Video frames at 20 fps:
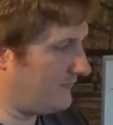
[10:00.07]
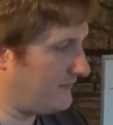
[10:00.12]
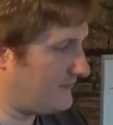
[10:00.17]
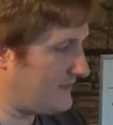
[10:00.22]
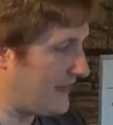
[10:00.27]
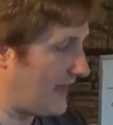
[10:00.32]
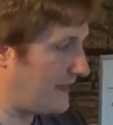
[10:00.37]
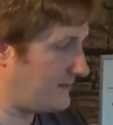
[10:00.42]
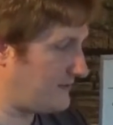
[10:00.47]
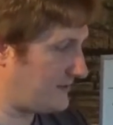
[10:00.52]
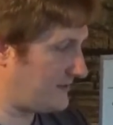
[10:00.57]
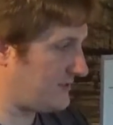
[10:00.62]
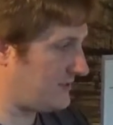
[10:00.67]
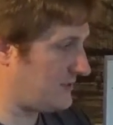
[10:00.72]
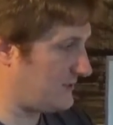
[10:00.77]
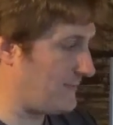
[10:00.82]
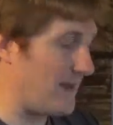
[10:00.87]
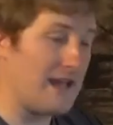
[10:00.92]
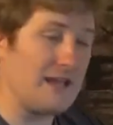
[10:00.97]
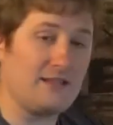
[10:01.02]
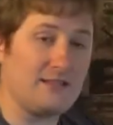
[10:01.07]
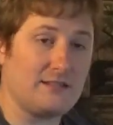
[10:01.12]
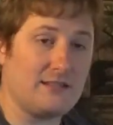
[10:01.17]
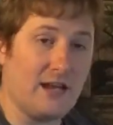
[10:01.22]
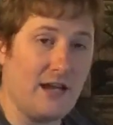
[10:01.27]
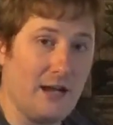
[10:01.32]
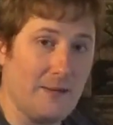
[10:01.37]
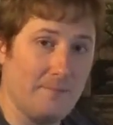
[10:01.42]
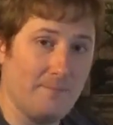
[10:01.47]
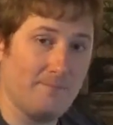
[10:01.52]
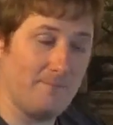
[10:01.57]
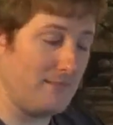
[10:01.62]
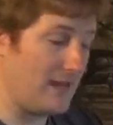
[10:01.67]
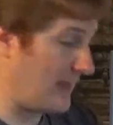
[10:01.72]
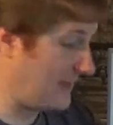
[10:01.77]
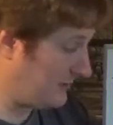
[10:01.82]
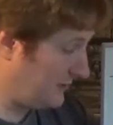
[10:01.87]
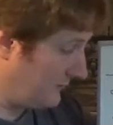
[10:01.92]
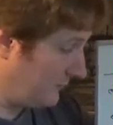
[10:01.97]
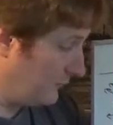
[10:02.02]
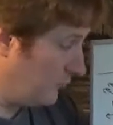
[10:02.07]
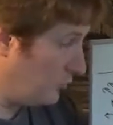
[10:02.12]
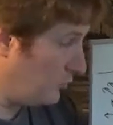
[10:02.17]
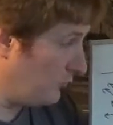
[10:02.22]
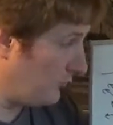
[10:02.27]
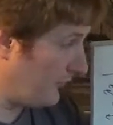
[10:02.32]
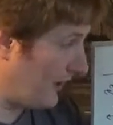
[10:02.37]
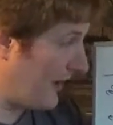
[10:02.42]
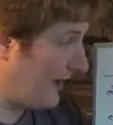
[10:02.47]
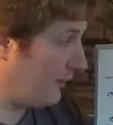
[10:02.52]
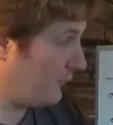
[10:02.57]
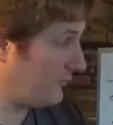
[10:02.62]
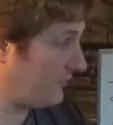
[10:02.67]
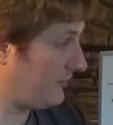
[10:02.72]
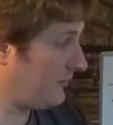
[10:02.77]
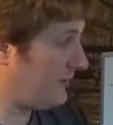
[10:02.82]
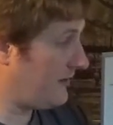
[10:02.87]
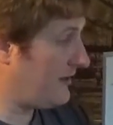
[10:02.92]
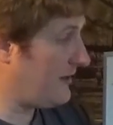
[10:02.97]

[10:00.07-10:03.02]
dense space-time as it moves out.